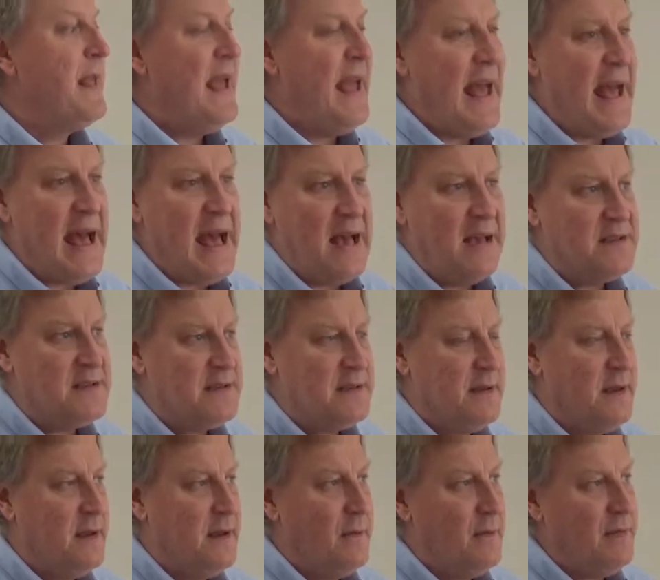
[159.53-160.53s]

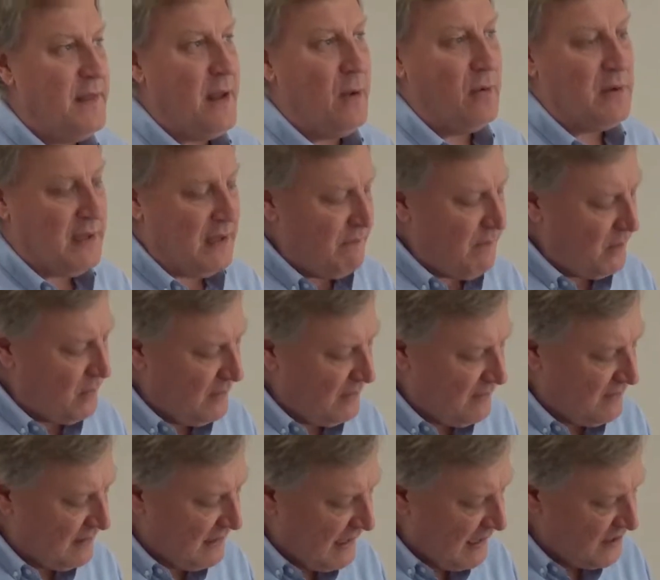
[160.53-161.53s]
they'll give you an
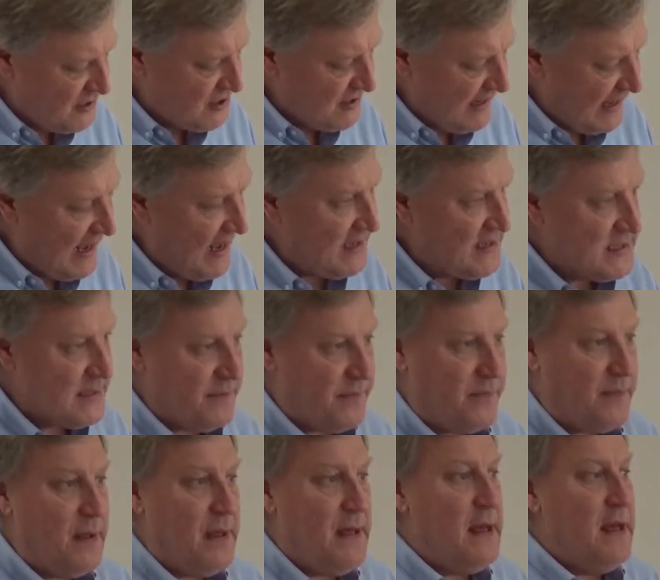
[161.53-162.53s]
indication as
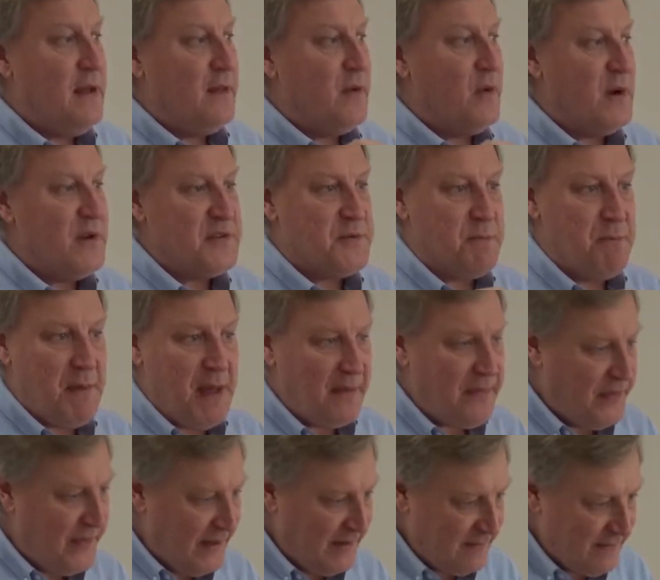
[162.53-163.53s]
if there is
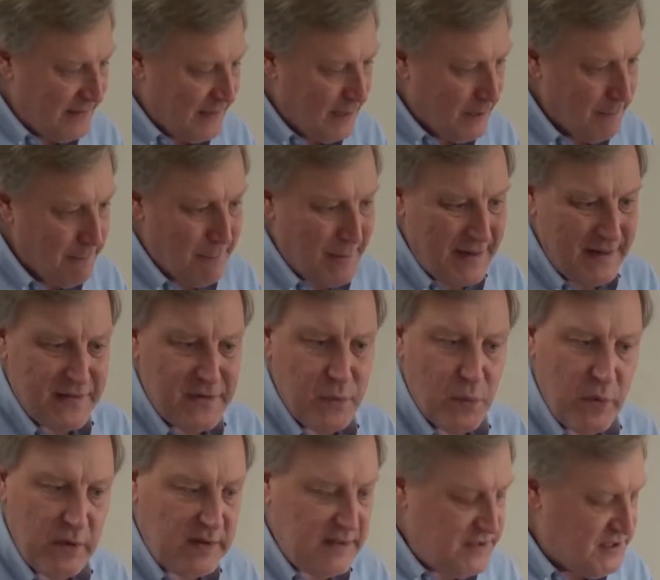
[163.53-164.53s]
methane there, but it's
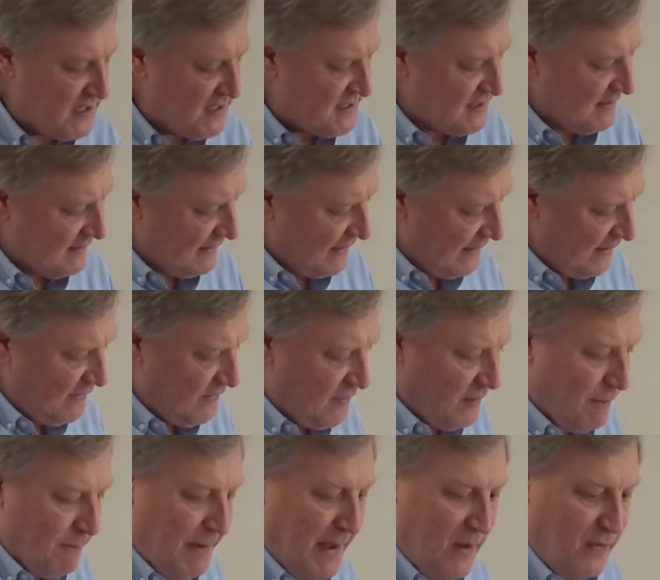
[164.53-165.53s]
really just a
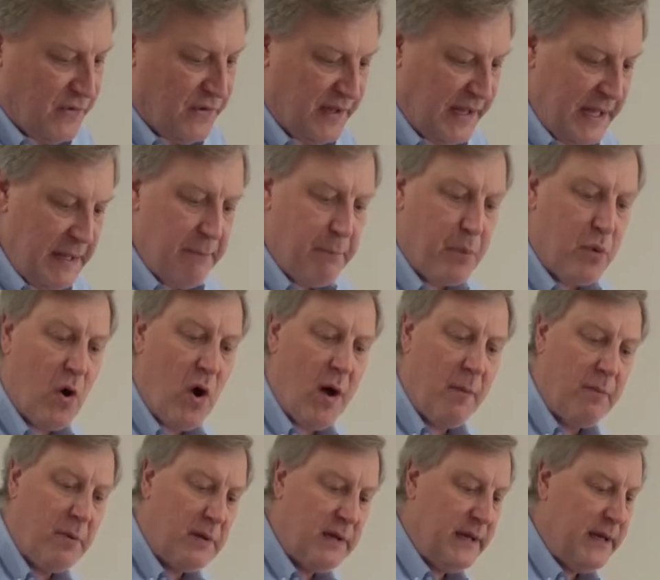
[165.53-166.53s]
laser bouncing
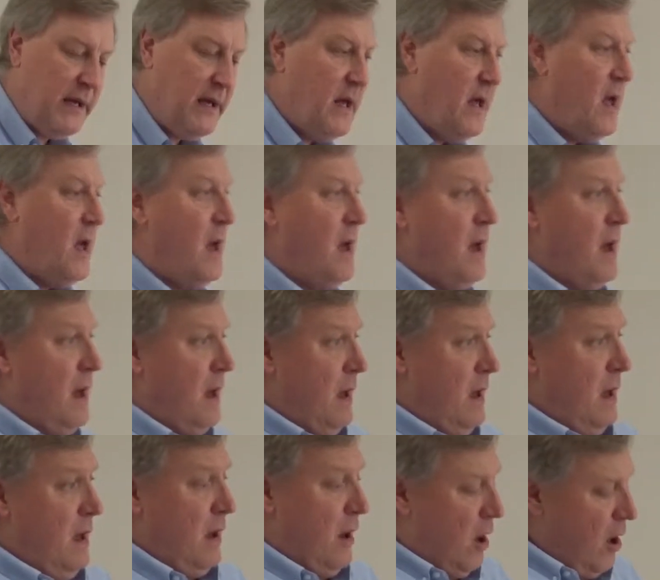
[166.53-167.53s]
improperly
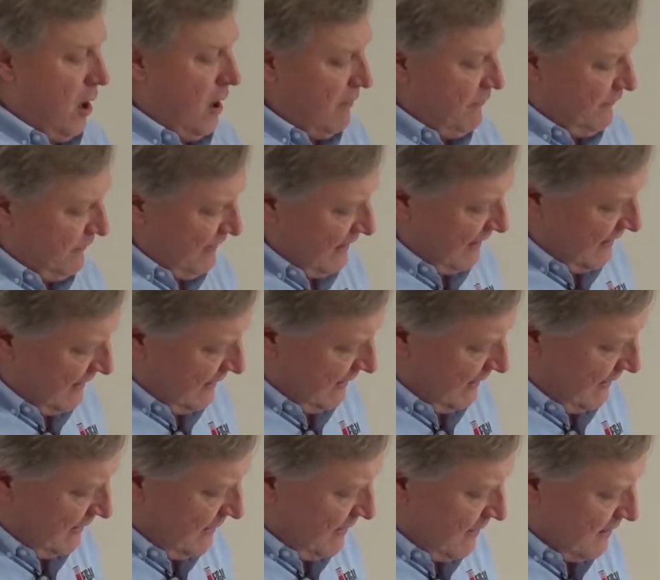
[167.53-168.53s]
off
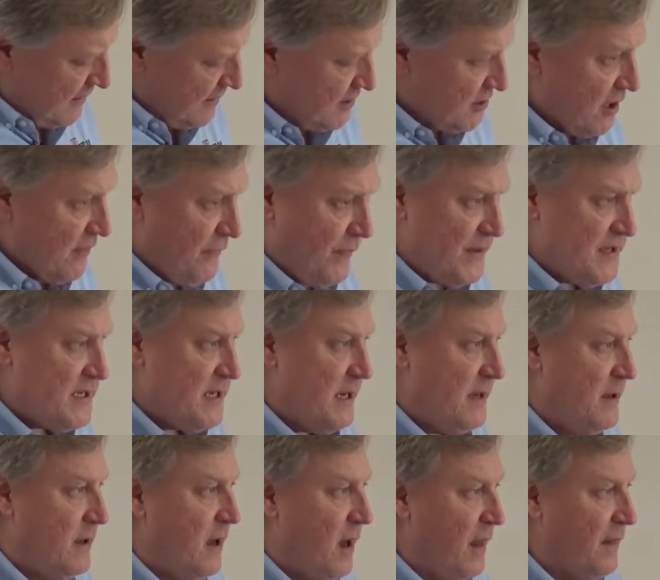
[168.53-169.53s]
a surface
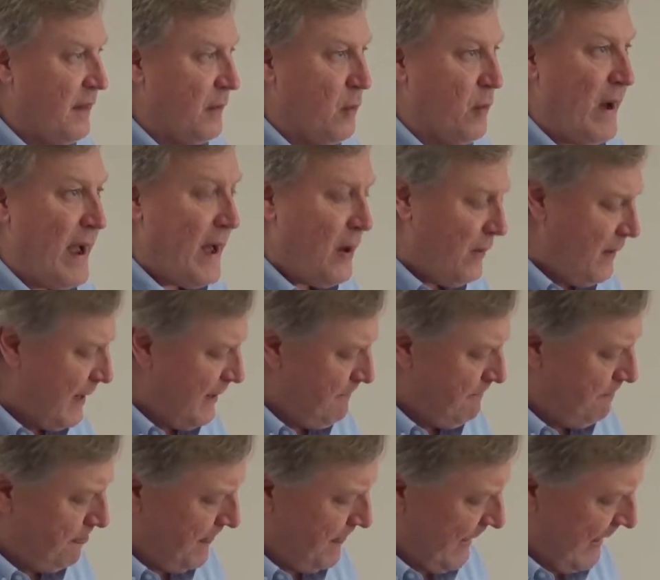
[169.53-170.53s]
on the ground
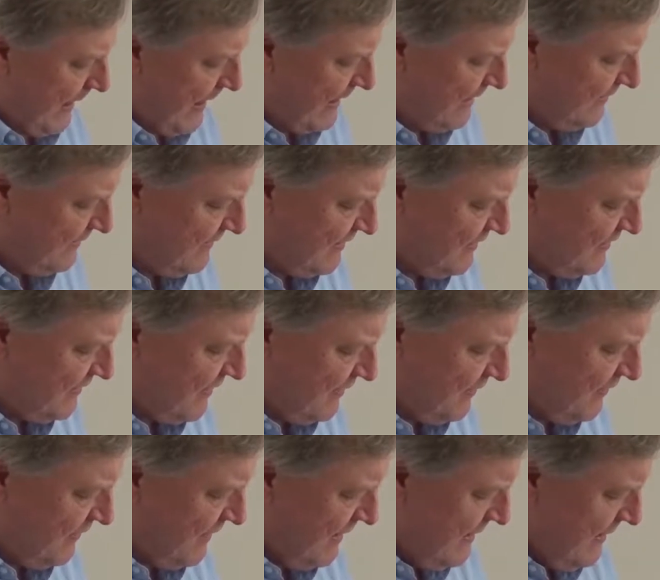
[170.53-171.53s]
at a
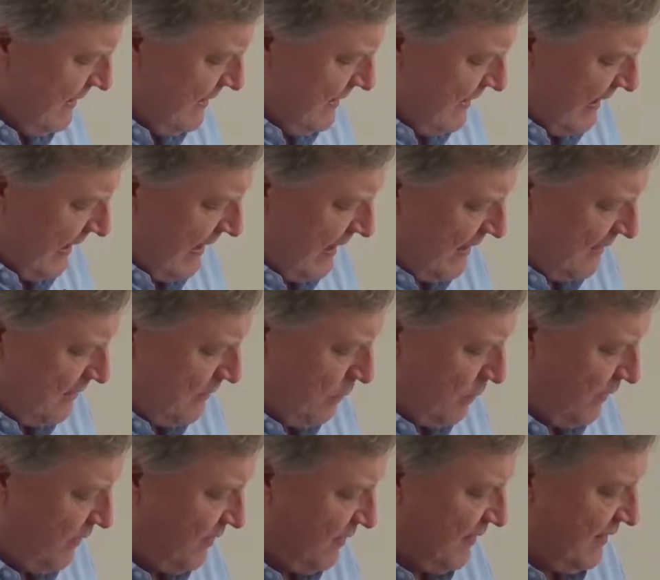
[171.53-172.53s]
distance. And
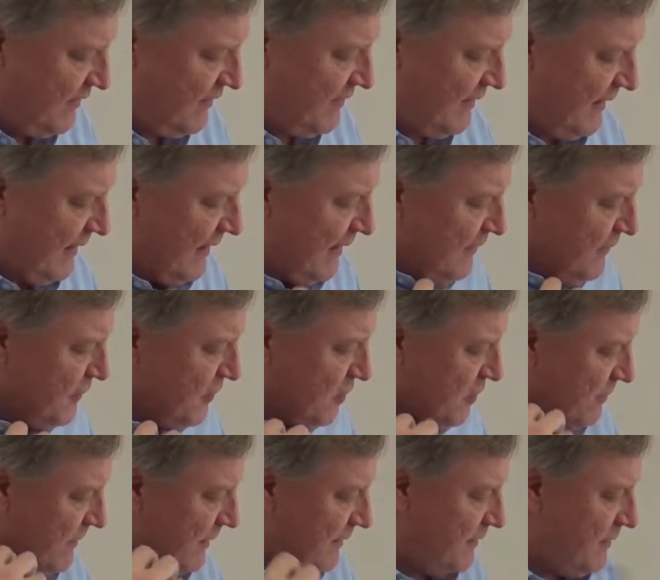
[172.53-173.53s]
with this
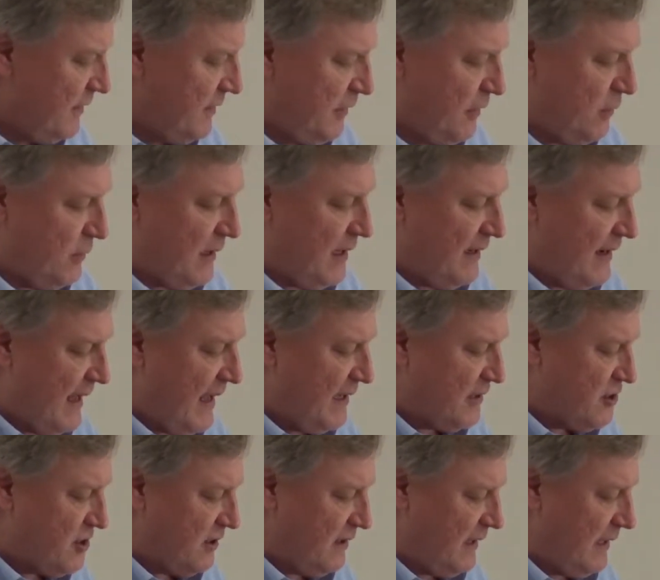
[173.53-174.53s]
instrument, you can
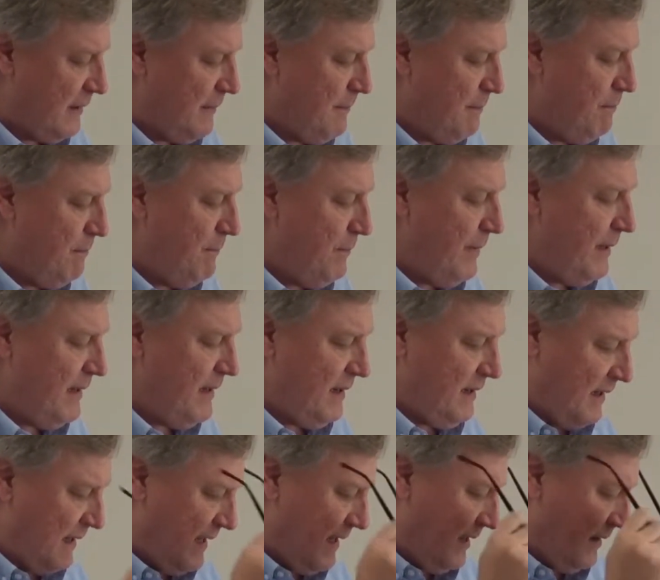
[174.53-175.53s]
actually
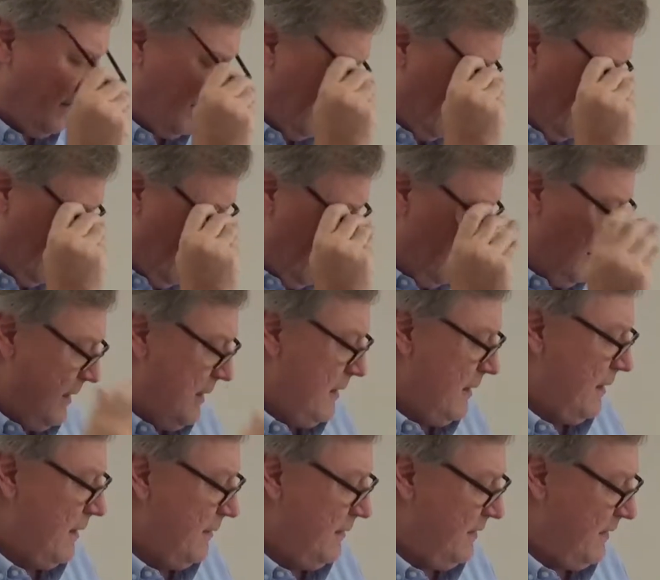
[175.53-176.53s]
mitigate
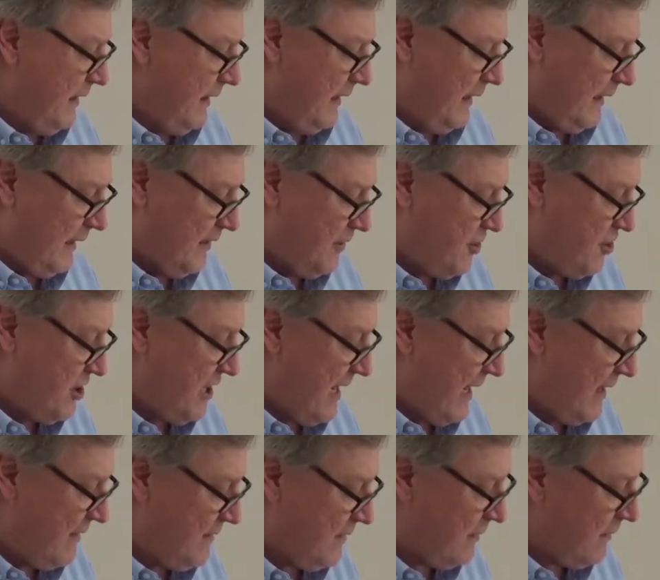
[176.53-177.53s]
the
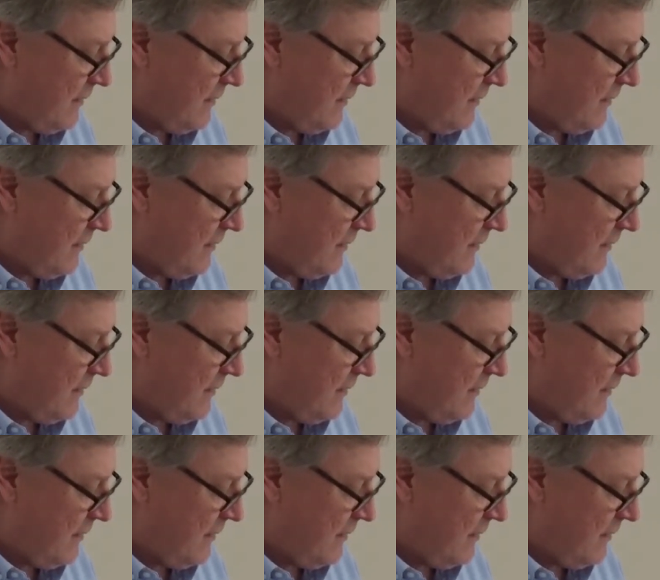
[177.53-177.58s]
chance